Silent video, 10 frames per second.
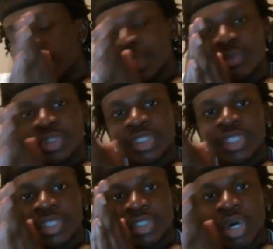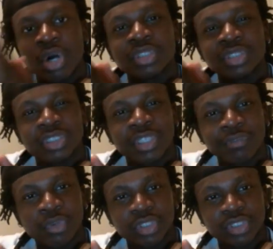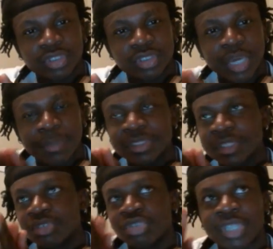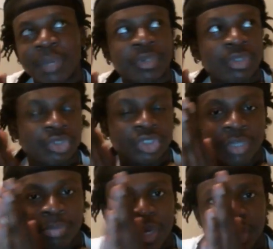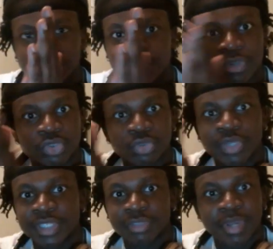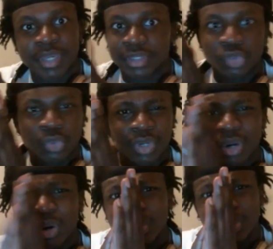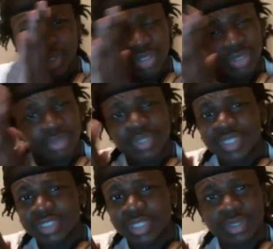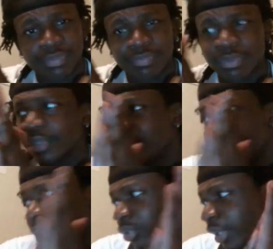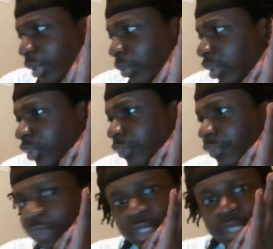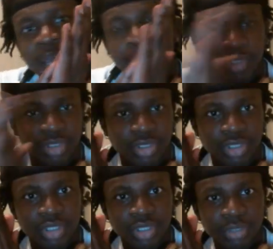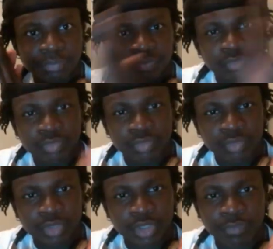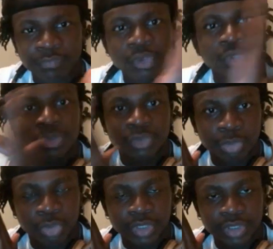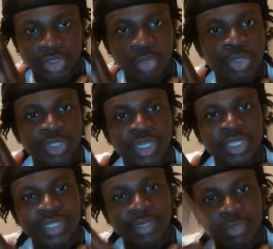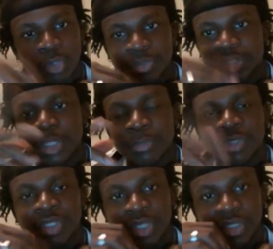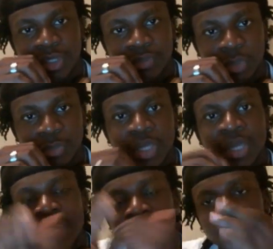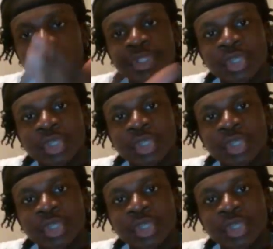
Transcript: a daily routine, it is hard to stay focused. How many times did you say, "I'm gonna lose 10 pounds"? The first 2 days, man, you were on it. 3 days later, 4 days later, you're like, "What the fuck happened?" Your focus was broken. Someone cut that rope. Something cut that rope. And you are the